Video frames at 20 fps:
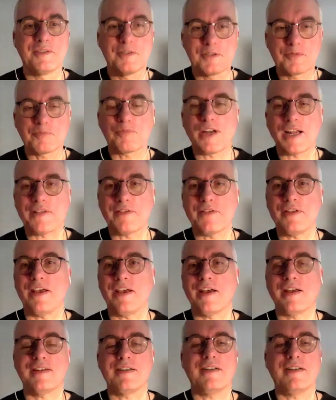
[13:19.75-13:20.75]
spread the
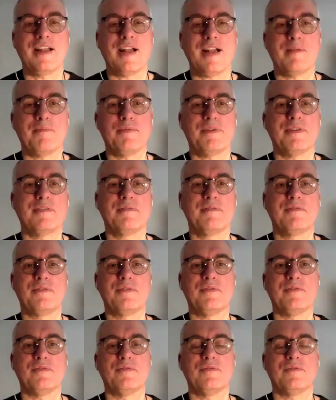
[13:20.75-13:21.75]
art and help it
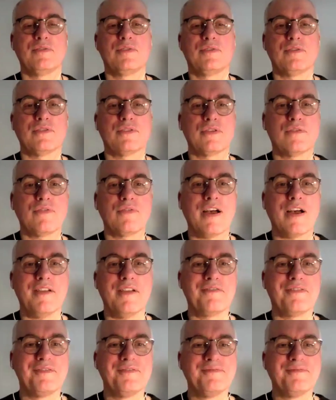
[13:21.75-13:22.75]
to survive.
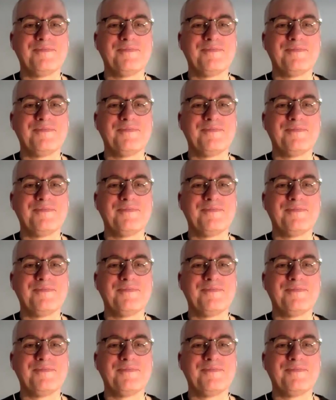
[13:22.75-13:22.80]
